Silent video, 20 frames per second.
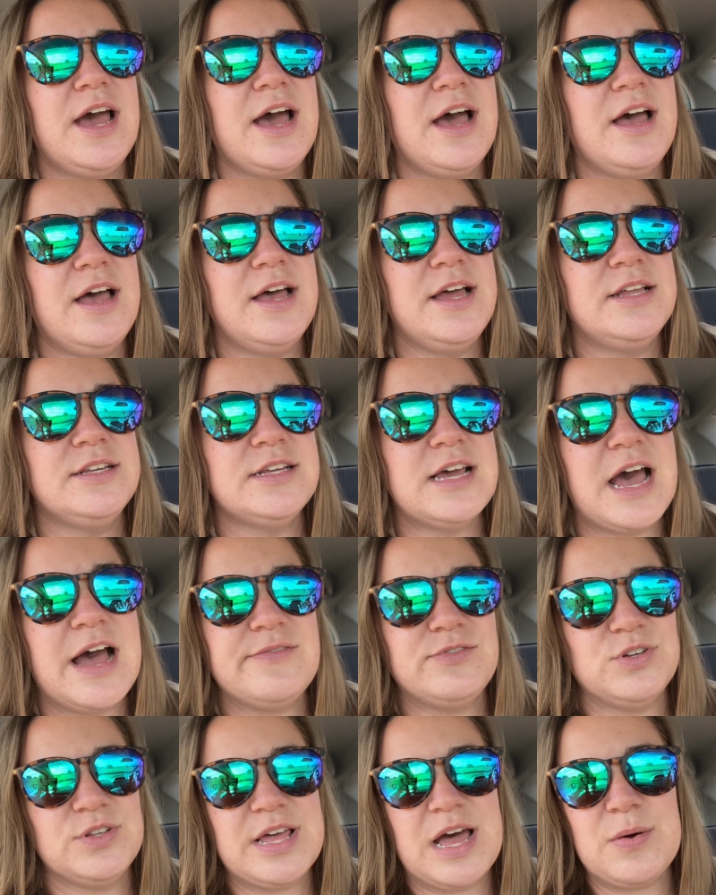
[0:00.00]
And
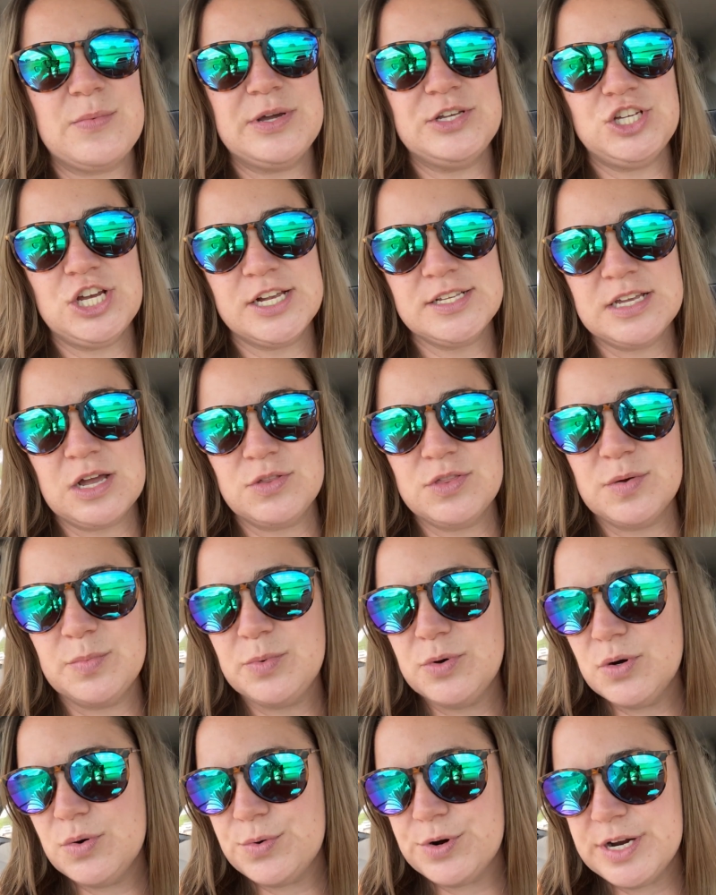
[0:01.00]
after that, we checked out the
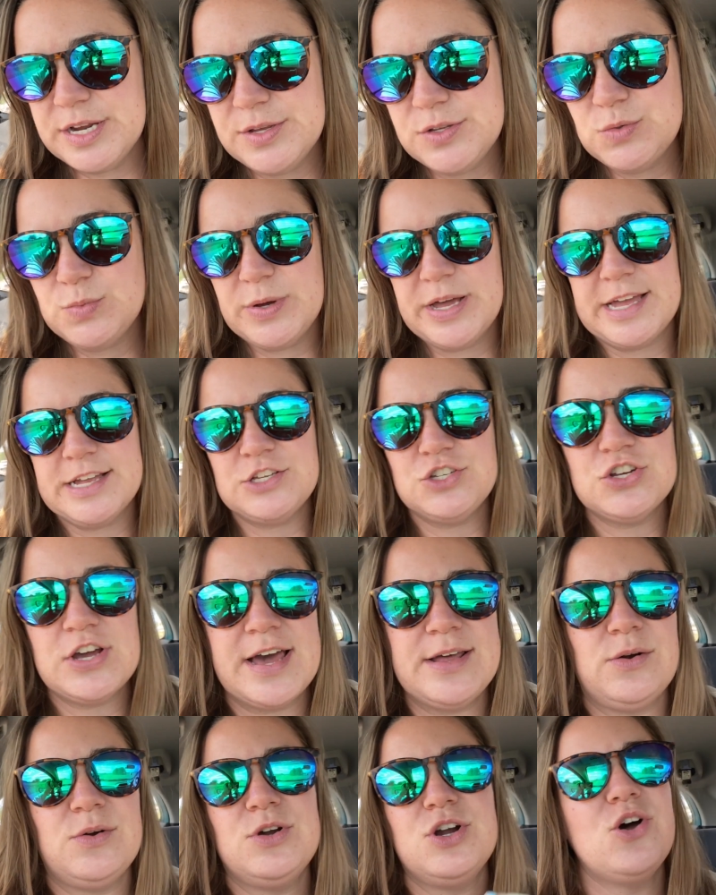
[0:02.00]
breweries, which I
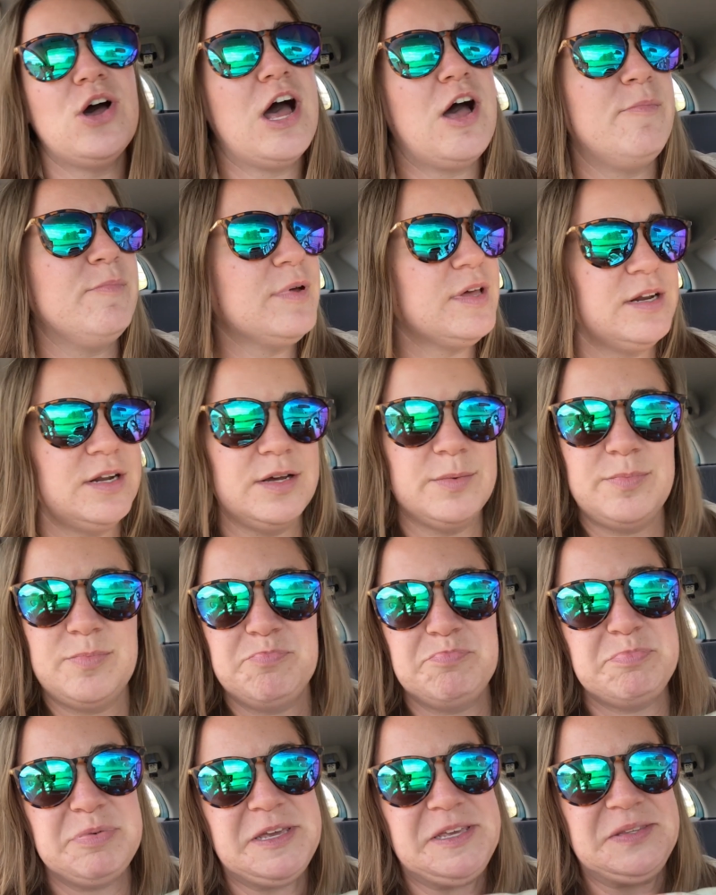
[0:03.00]
don't know how I'm gonna
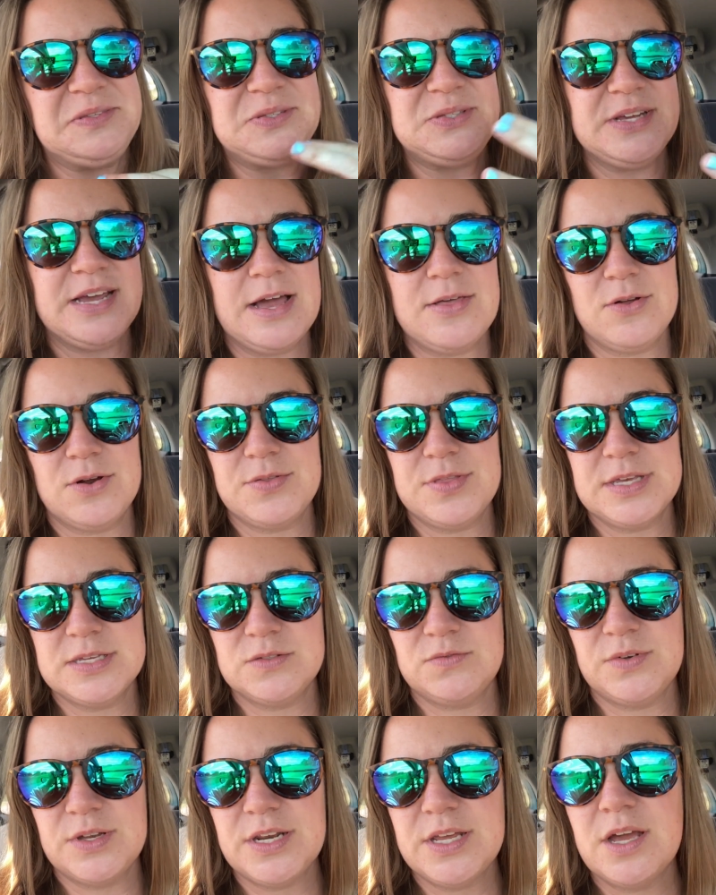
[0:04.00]
piece together
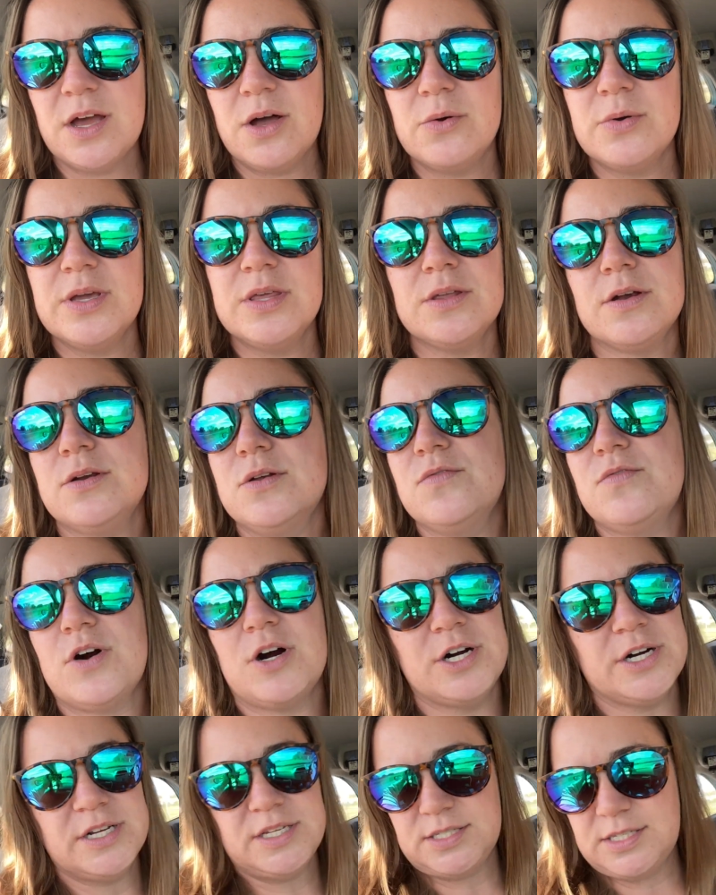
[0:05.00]
this video. Either you've
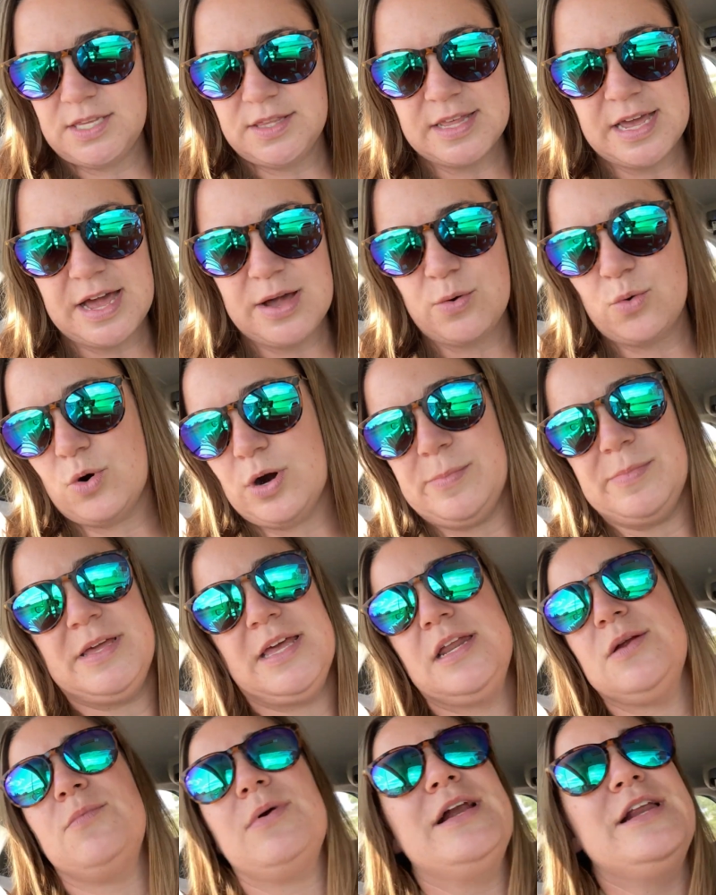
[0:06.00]
already seen that or I'm
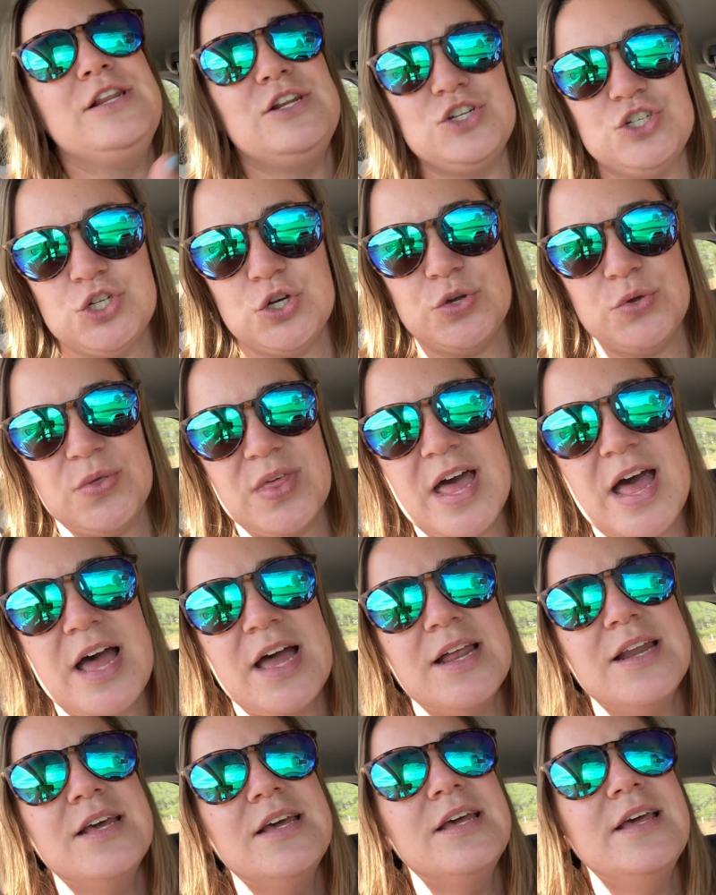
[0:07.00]
getting ready to show you that.